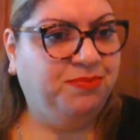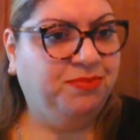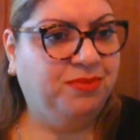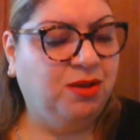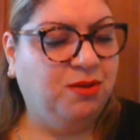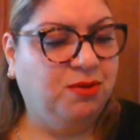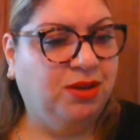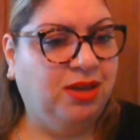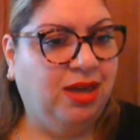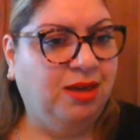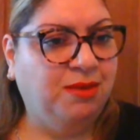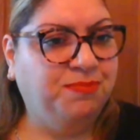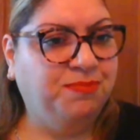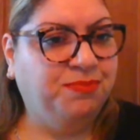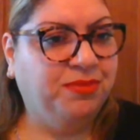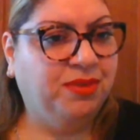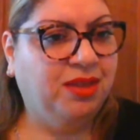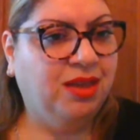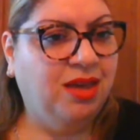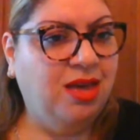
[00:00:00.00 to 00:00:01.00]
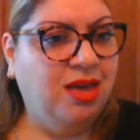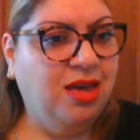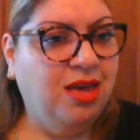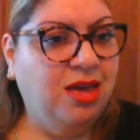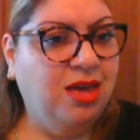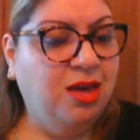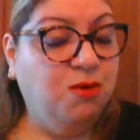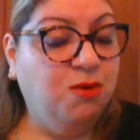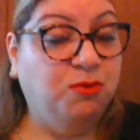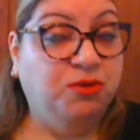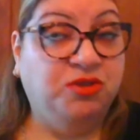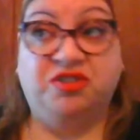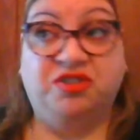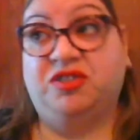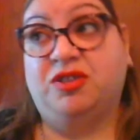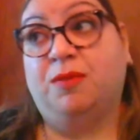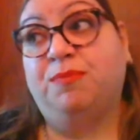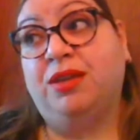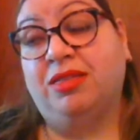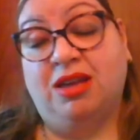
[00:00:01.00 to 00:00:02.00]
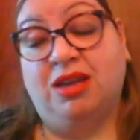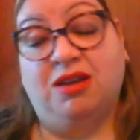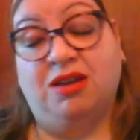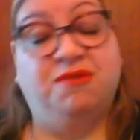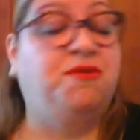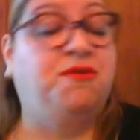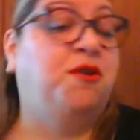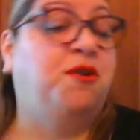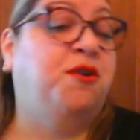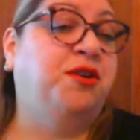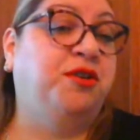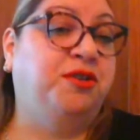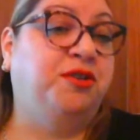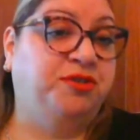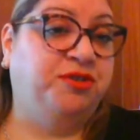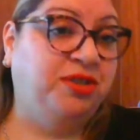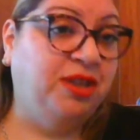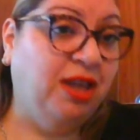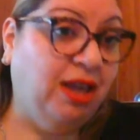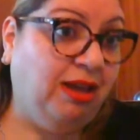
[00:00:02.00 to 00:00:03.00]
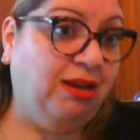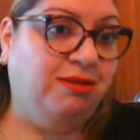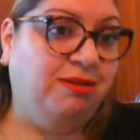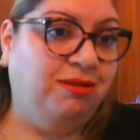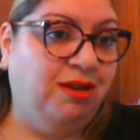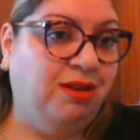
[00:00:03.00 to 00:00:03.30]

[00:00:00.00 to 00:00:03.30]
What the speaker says: Okay, which is something that foreigners need,